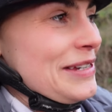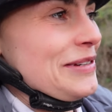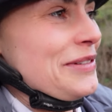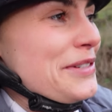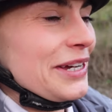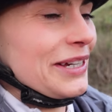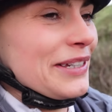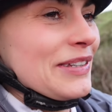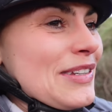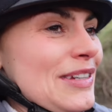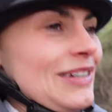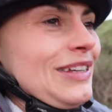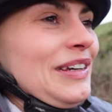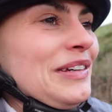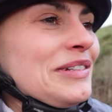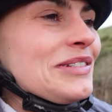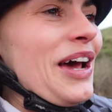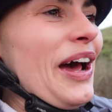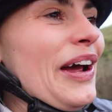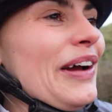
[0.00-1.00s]
You just, you
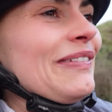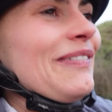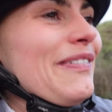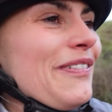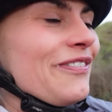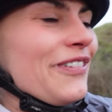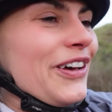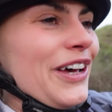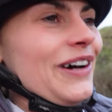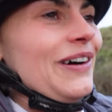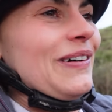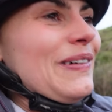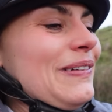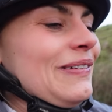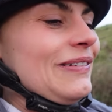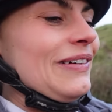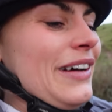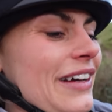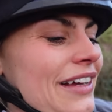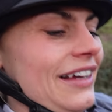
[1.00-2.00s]
don't feel